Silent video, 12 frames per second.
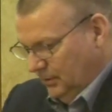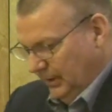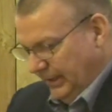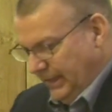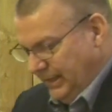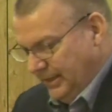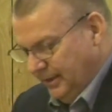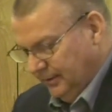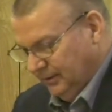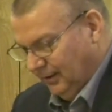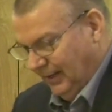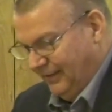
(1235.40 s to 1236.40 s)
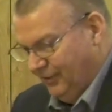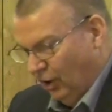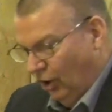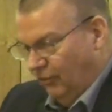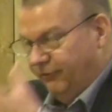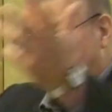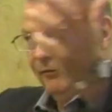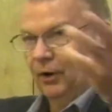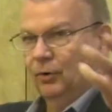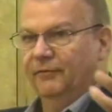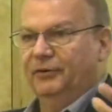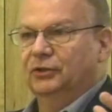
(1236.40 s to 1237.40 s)
He let the
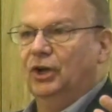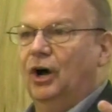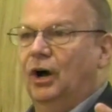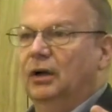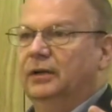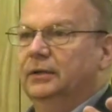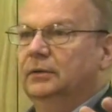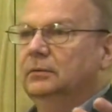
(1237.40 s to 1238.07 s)
overflow of his heart